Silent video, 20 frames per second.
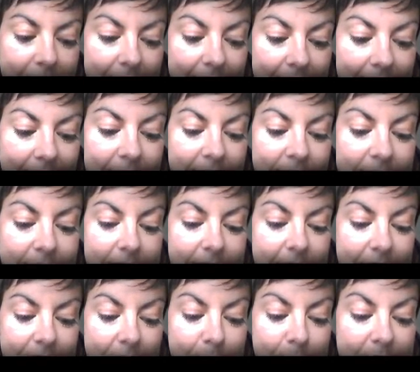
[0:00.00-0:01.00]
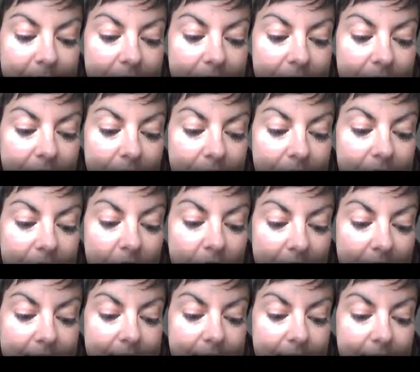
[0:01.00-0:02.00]
And they've admitted to
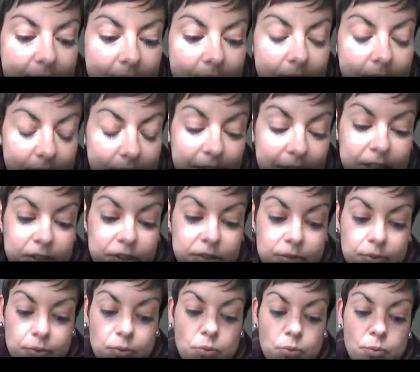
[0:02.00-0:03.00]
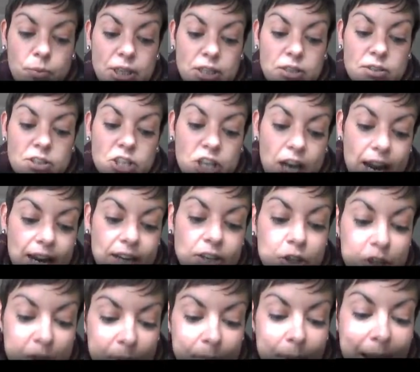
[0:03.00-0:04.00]
suggesting that we
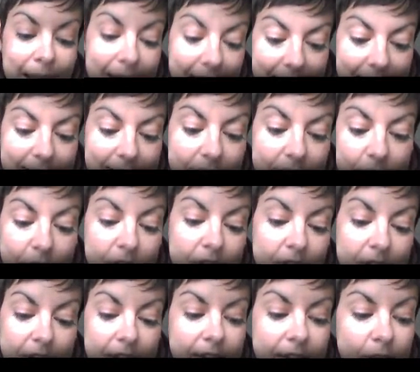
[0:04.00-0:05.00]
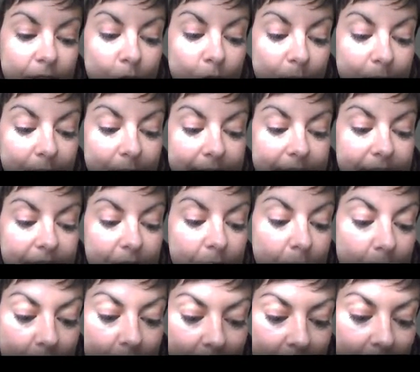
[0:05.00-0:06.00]
change the pace so that they can complete their
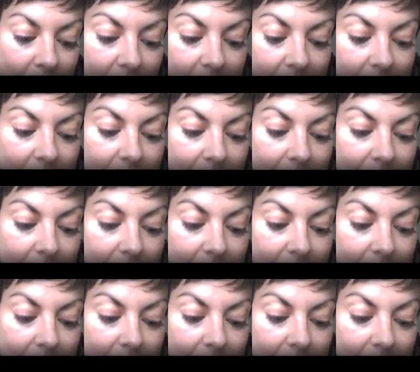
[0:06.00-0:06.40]
work,